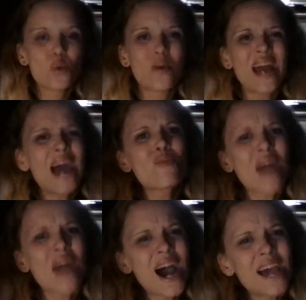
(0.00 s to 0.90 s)
When I
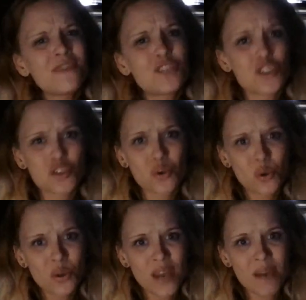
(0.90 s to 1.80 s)
arrived to
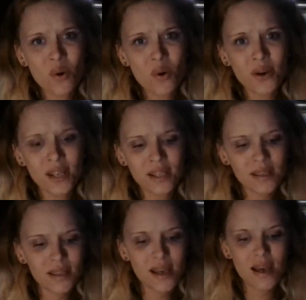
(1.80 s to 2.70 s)
school that morning,
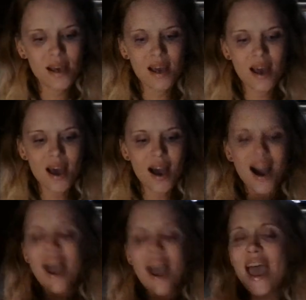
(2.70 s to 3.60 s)

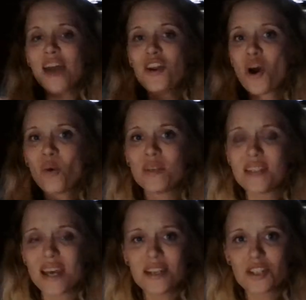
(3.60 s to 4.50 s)
I had no
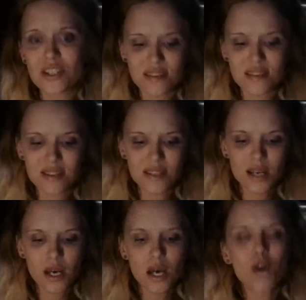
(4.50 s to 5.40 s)
intentions
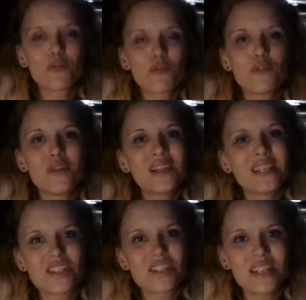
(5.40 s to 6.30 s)
of revealing
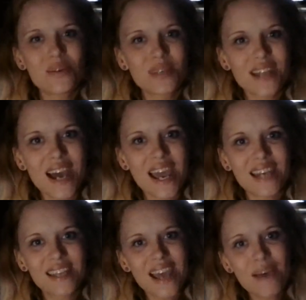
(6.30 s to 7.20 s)
a secret that I
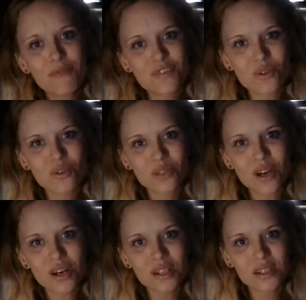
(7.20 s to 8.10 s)
had kept for so
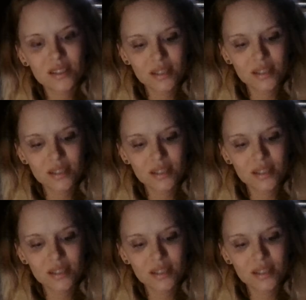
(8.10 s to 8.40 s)
long.